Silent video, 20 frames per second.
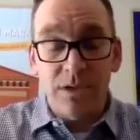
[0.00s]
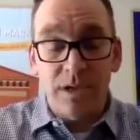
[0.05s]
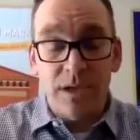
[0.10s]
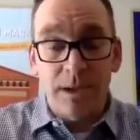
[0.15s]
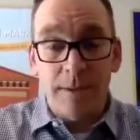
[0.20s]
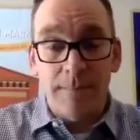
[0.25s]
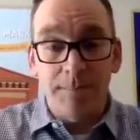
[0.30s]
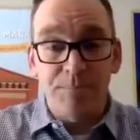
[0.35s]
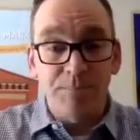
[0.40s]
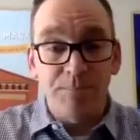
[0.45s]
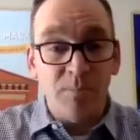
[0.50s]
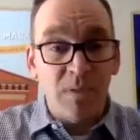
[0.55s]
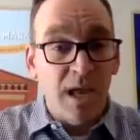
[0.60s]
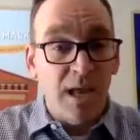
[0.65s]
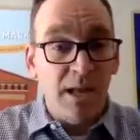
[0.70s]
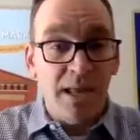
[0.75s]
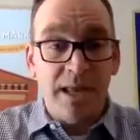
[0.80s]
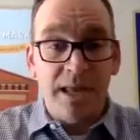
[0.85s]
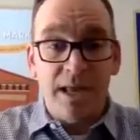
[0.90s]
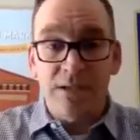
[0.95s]
And
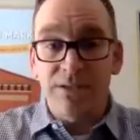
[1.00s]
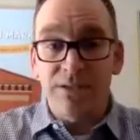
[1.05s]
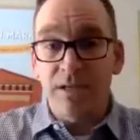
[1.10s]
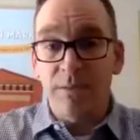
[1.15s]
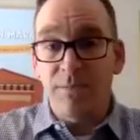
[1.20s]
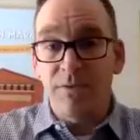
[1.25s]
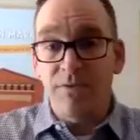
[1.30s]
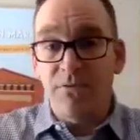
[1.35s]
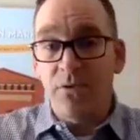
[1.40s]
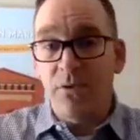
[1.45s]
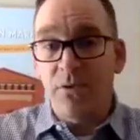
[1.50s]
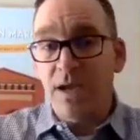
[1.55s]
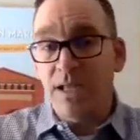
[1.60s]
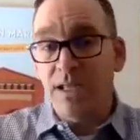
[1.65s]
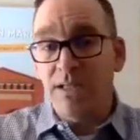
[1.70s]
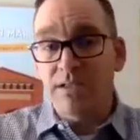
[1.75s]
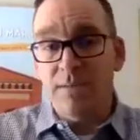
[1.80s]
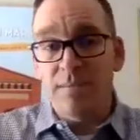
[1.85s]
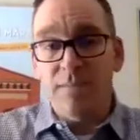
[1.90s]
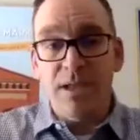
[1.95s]
like I said before, I
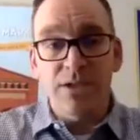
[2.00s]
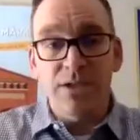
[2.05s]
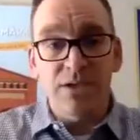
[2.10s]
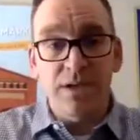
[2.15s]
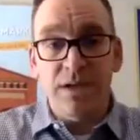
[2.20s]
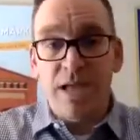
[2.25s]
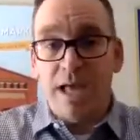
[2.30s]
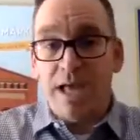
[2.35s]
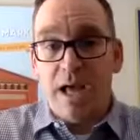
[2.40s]
get to mention